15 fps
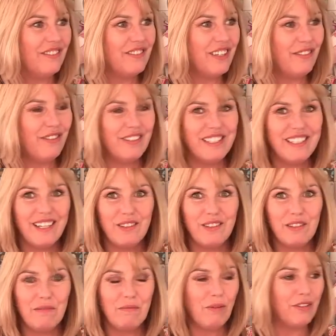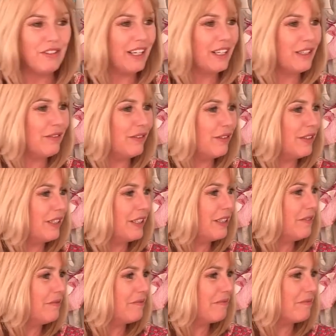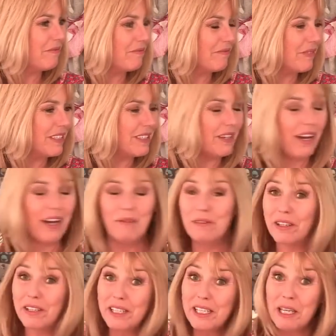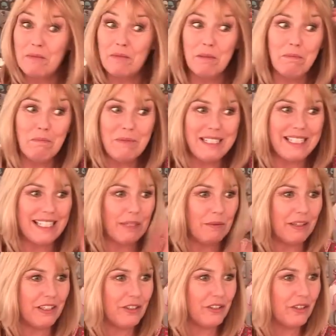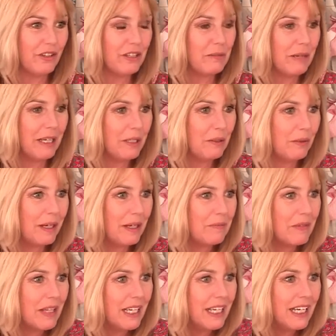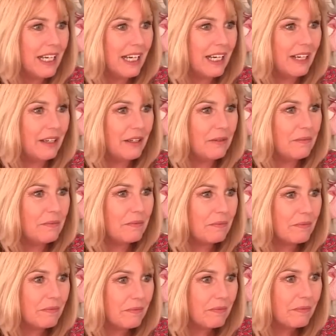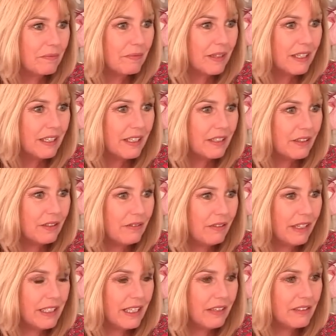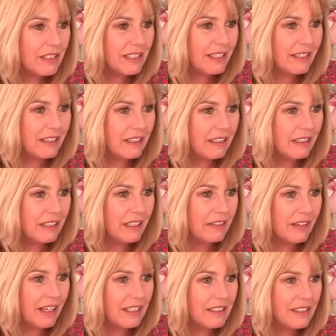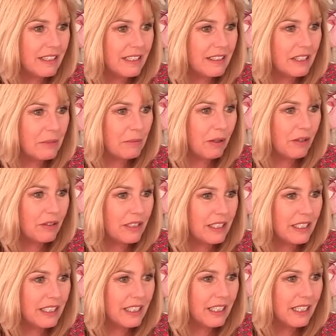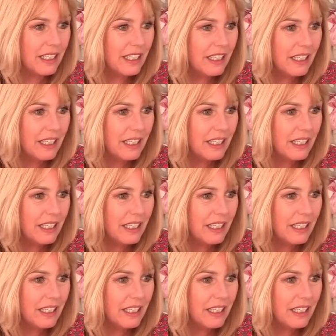of different styles of projects for you. So I hope we're going to keep you busy when you join up anyway. Um, couldn't find how to see the live, hence late to the party.